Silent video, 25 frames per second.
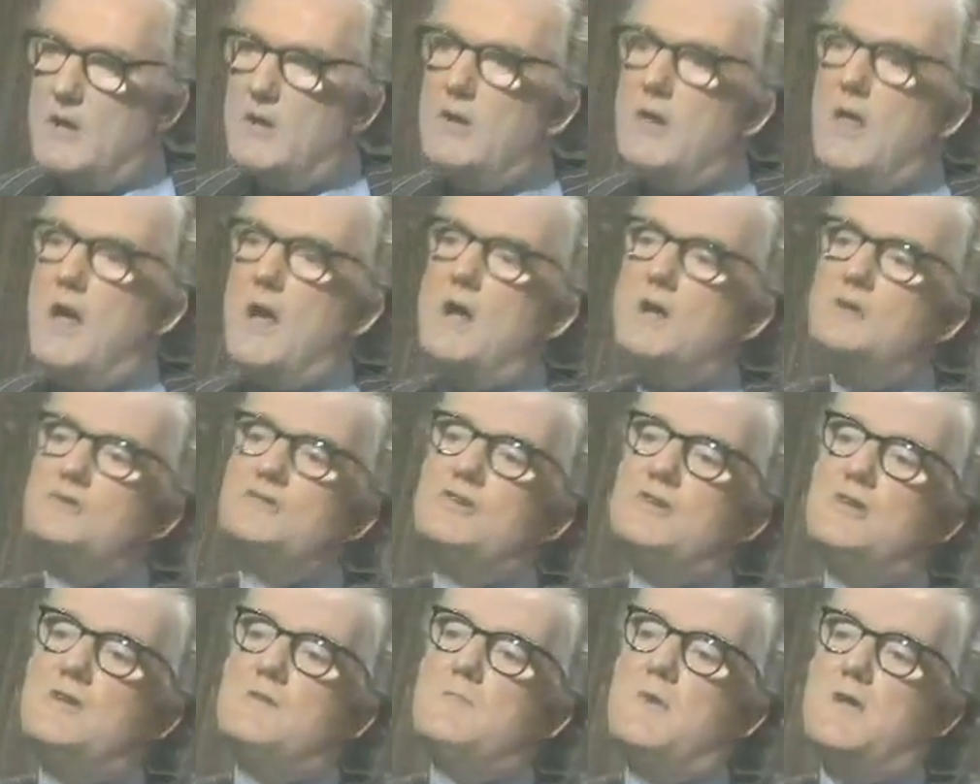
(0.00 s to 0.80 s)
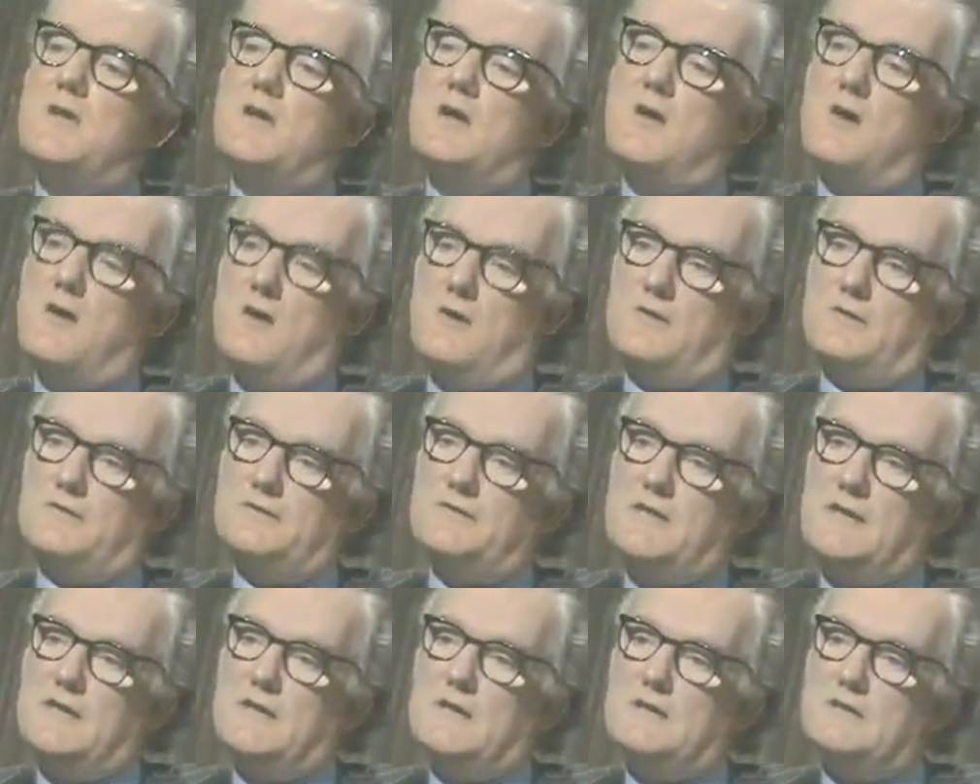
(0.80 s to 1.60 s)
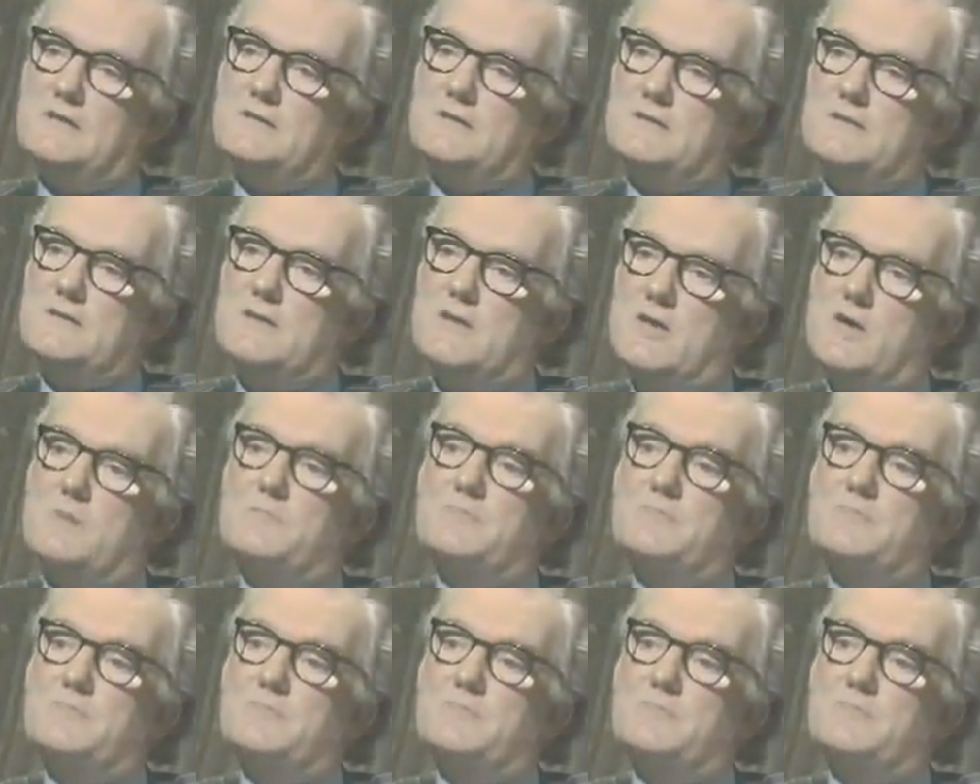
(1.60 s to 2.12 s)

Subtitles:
largely because he is